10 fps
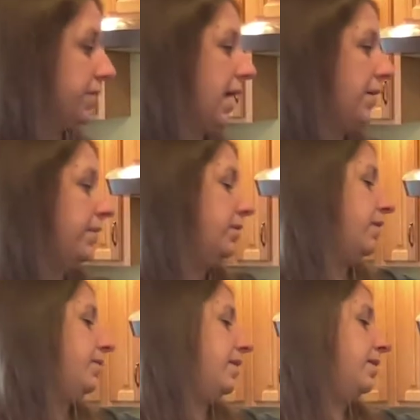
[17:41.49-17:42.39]
Sky, will you
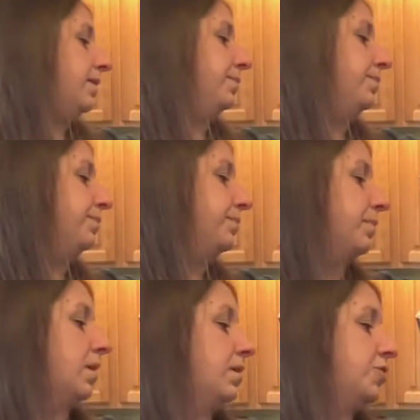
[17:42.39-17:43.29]
give me
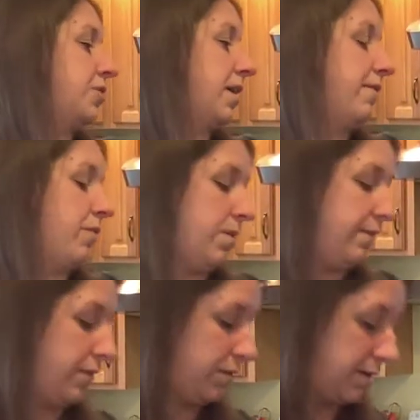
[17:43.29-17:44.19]
a tray of worm
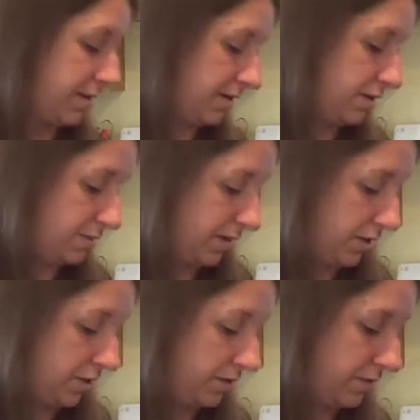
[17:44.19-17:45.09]
food down there so I
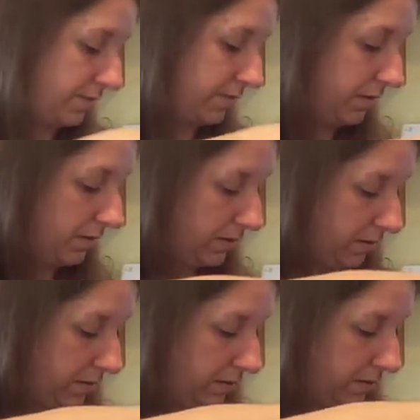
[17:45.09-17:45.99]
can show them
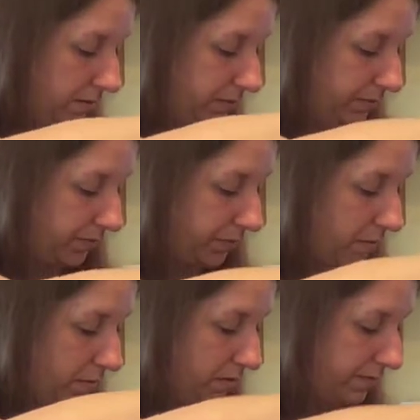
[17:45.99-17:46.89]

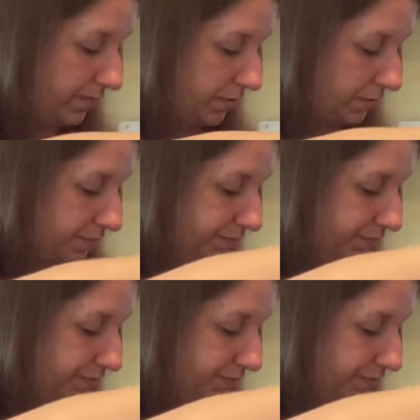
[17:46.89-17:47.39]
the worm food?